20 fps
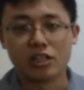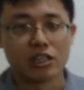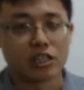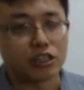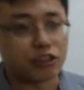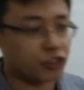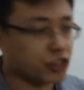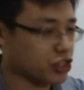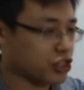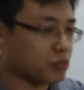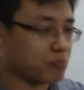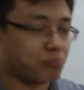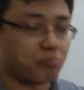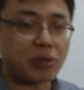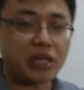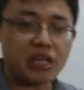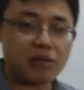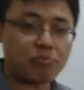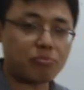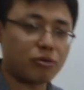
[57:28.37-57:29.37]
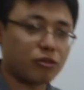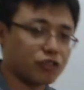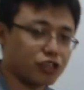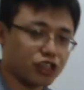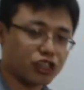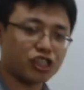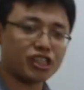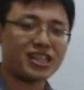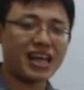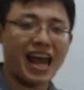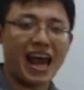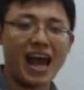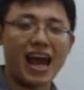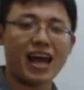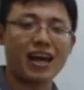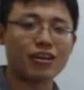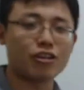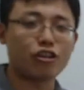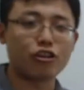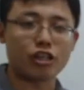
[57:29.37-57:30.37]
You just beep, you just
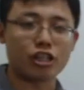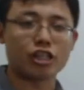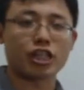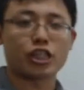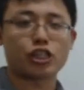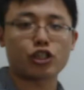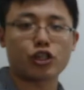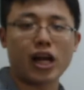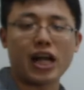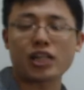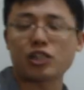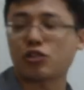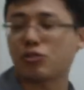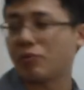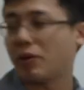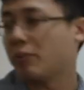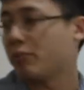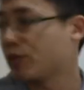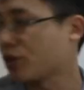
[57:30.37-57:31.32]
scan. You can like transfer people